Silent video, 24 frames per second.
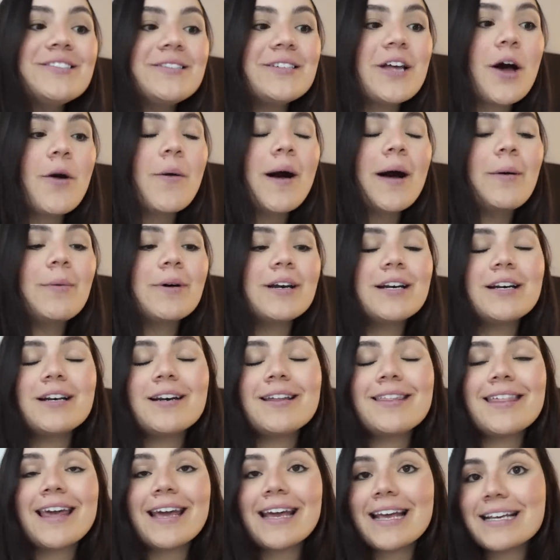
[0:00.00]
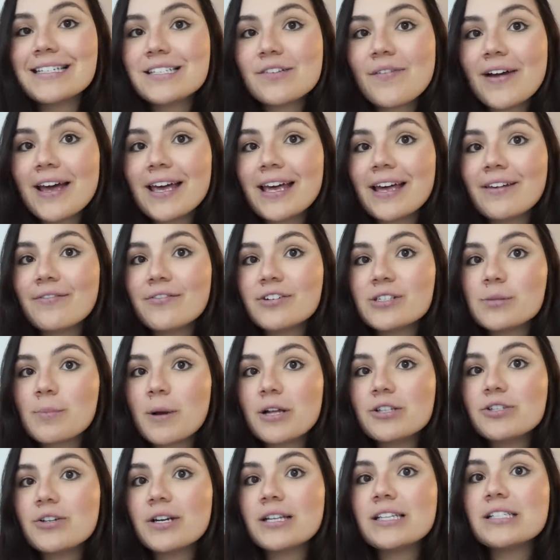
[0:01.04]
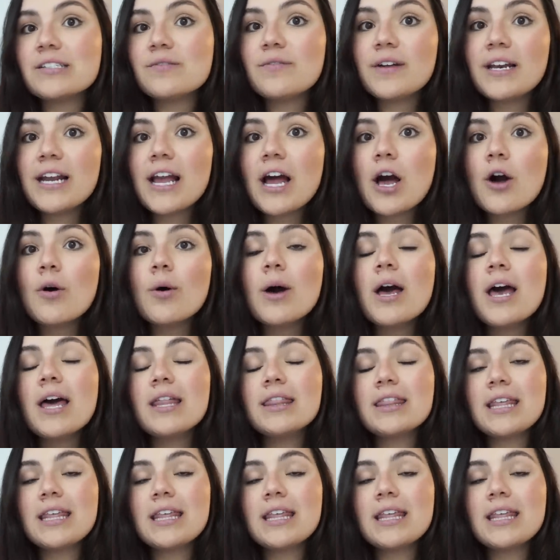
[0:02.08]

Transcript: So I wanted to thank Casetify again for sponsoring this video.